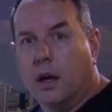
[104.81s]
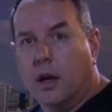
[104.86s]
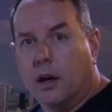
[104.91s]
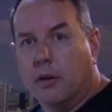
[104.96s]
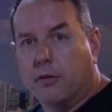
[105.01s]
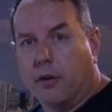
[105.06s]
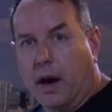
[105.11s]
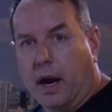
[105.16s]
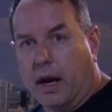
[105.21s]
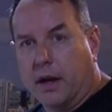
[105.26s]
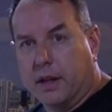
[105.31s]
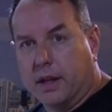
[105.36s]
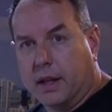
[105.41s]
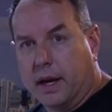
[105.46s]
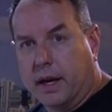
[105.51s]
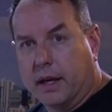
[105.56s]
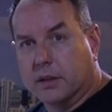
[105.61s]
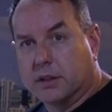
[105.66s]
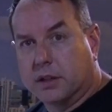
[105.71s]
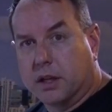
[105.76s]
for how the
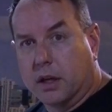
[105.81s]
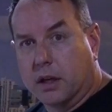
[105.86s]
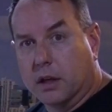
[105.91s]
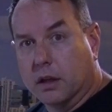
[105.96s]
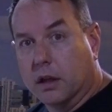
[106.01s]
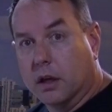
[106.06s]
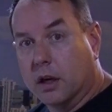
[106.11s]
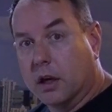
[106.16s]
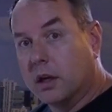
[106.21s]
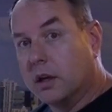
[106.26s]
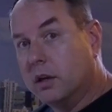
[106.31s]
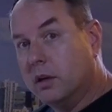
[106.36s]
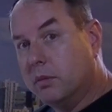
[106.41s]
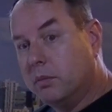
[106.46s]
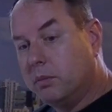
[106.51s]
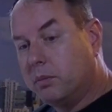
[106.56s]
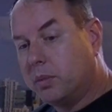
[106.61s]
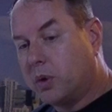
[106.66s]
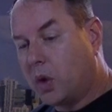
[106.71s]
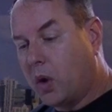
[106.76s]
layout's going to look
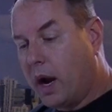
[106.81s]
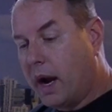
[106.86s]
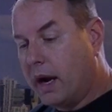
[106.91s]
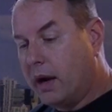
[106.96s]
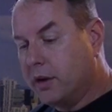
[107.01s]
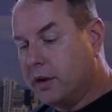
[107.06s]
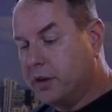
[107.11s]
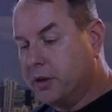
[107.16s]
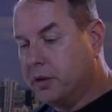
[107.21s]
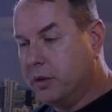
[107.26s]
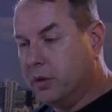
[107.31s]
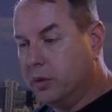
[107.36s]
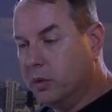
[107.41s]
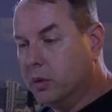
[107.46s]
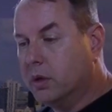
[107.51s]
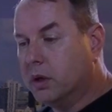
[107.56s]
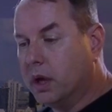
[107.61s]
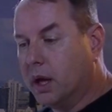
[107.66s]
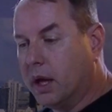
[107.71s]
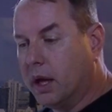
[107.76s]
prior to
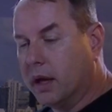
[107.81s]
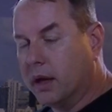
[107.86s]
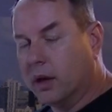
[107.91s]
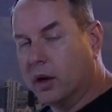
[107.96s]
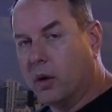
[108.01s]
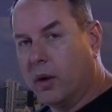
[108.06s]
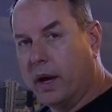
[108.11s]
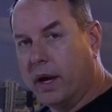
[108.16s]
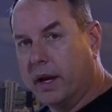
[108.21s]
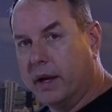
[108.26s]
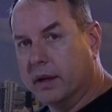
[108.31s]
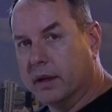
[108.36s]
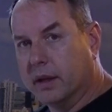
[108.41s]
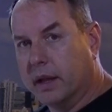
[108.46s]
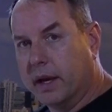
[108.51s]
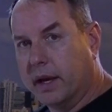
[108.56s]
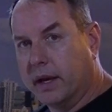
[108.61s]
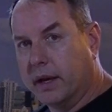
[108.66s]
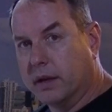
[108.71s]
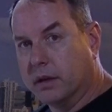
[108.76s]
go ahead and
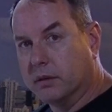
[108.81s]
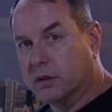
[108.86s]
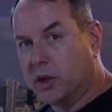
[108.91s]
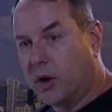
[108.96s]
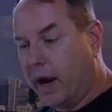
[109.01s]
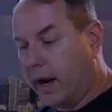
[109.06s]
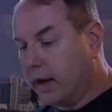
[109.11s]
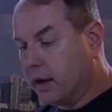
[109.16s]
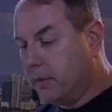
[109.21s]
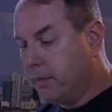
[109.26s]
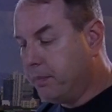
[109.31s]
laying track.